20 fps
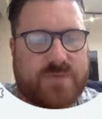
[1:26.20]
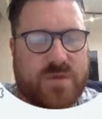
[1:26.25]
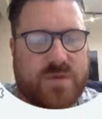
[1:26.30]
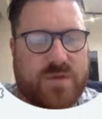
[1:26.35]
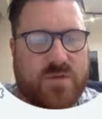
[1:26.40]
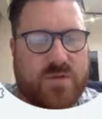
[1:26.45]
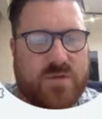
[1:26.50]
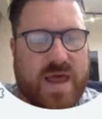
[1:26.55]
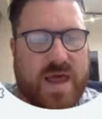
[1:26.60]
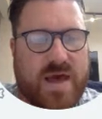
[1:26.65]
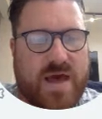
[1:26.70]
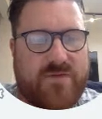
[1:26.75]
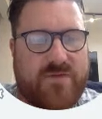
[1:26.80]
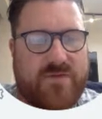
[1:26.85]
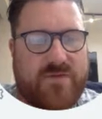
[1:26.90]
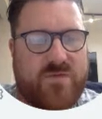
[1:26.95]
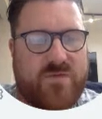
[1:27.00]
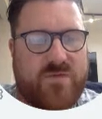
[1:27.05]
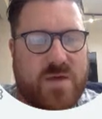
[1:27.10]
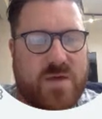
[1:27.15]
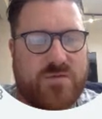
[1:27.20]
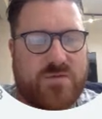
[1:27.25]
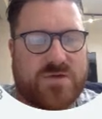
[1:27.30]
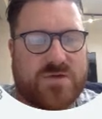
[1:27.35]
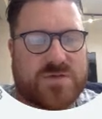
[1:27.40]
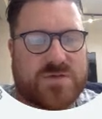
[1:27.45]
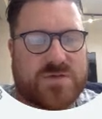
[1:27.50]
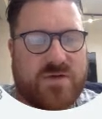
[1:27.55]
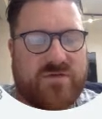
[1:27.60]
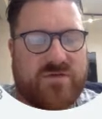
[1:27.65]
we have if people
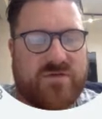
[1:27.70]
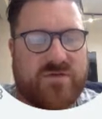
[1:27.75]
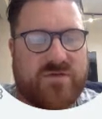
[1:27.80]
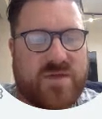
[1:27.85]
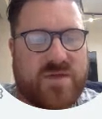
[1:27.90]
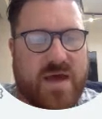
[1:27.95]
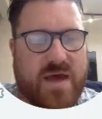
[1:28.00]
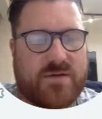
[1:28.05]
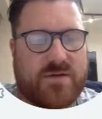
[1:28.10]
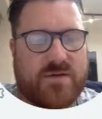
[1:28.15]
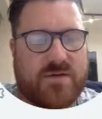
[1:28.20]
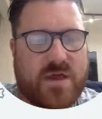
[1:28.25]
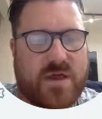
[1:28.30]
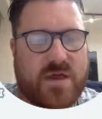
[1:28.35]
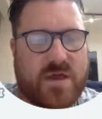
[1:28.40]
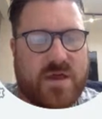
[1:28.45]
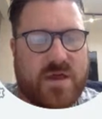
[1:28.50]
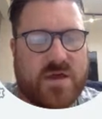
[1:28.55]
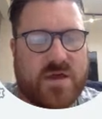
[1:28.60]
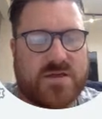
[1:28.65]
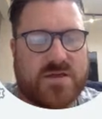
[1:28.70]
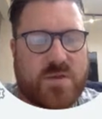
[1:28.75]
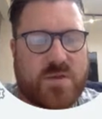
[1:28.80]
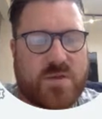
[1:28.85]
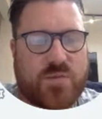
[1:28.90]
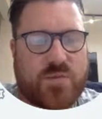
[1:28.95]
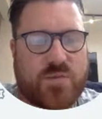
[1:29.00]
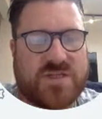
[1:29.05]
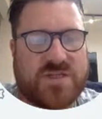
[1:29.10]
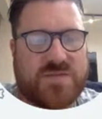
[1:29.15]
respond female. So
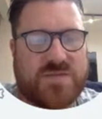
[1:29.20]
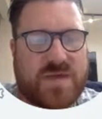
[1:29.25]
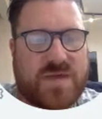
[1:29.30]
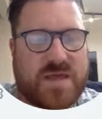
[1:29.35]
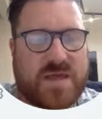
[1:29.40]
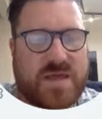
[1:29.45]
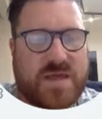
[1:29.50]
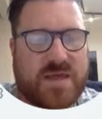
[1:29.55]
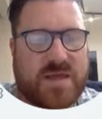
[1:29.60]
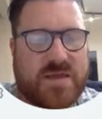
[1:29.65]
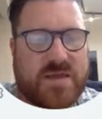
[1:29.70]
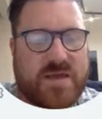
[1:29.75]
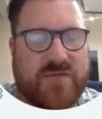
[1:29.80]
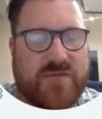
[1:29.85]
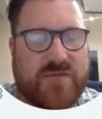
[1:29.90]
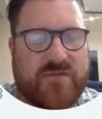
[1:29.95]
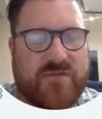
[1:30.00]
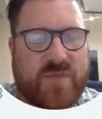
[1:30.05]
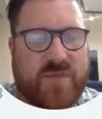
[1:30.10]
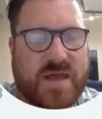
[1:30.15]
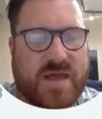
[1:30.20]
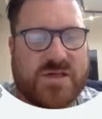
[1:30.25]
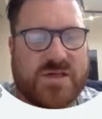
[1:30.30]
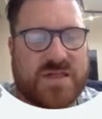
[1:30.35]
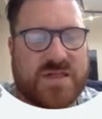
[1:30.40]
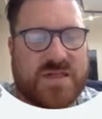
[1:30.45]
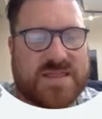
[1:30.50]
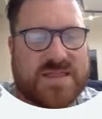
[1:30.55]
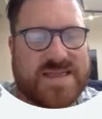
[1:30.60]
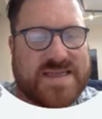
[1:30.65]
broadly speaking, the information
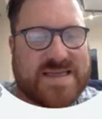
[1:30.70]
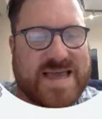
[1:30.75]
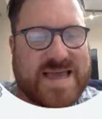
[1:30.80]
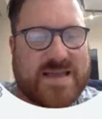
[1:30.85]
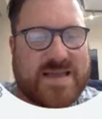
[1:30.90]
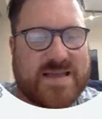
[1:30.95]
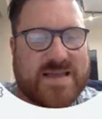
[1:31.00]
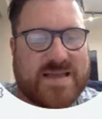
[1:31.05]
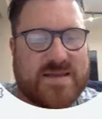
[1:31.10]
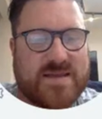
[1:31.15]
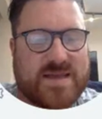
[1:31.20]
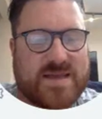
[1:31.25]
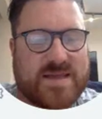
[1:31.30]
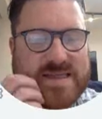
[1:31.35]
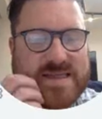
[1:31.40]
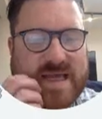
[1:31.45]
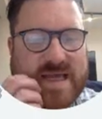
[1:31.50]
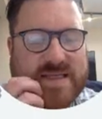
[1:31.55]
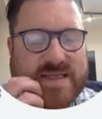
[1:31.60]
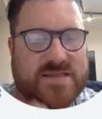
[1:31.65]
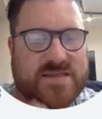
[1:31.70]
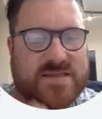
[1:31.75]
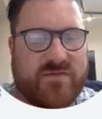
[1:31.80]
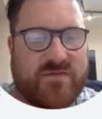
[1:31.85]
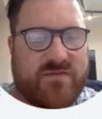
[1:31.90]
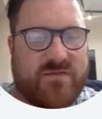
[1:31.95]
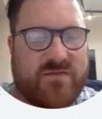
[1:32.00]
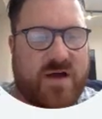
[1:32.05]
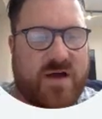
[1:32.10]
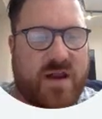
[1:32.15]
that's in these texts that
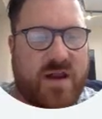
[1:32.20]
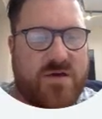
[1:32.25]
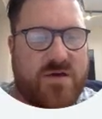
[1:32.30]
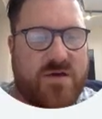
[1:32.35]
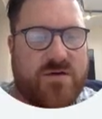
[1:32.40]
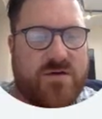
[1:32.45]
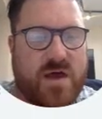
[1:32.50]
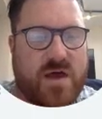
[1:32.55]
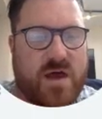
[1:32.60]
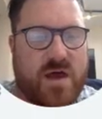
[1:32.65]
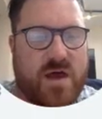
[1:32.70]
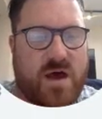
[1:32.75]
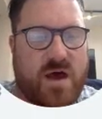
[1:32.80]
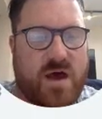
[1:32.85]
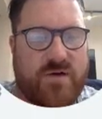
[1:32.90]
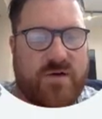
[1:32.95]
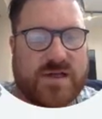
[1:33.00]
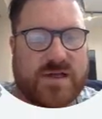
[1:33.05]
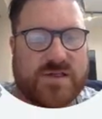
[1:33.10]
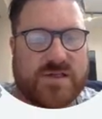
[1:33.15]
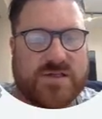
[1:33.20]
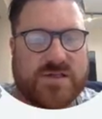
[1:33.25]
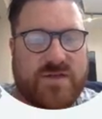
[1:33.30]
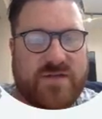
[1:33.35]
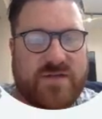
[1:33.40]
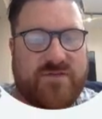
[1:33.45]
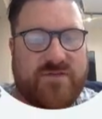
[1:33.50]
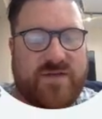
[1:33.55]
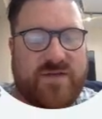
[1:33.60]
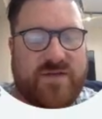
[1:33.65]
follow are
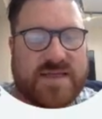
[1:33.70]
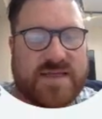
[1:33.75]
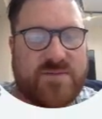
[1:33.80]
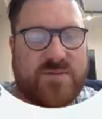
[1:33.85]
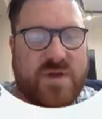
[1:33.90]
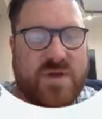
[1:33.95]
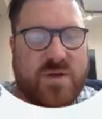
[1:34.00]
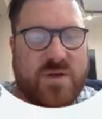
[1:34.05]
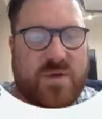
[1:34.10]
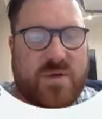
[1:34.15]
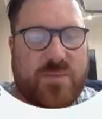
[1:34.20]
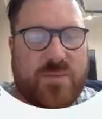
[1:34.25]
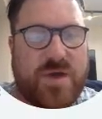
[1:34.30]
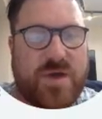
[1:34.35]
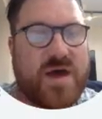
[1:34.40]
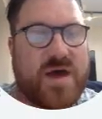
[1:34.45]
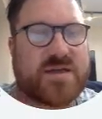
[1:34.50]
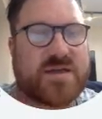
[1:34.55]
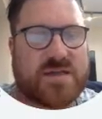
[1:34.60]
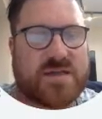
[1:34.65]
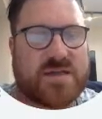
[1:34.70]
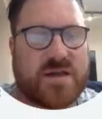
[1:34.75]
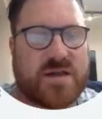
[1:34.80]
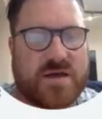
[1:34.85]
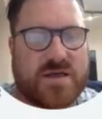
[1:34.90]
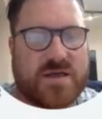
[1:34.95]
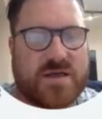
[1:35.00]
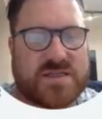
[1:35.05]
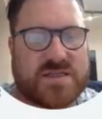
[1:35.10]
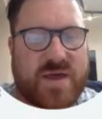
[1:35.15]
actually fairly similar but
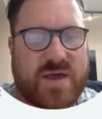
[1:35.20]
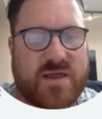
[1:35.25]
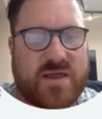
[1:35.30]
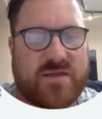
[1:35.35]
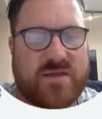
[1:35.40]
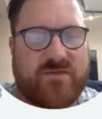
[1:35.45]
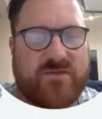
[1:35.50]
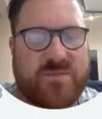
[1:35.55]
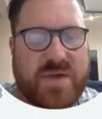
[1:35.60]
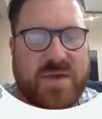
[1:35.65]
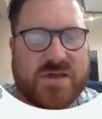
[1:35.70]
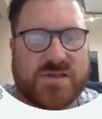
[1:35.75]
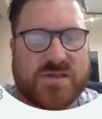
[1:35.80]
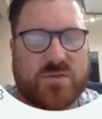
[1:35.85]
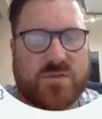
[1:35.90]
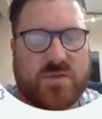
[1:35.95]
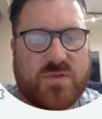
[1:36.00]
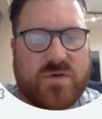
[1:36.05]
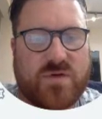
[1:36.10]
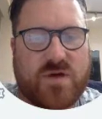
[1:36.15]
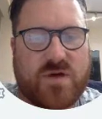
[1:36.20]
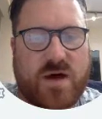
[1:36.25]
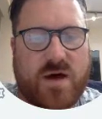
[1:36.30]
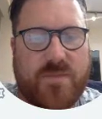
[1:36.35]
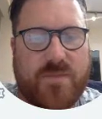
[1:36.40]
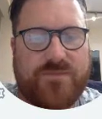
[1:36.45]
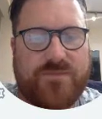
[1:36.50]
personalized depending on the information that we've got.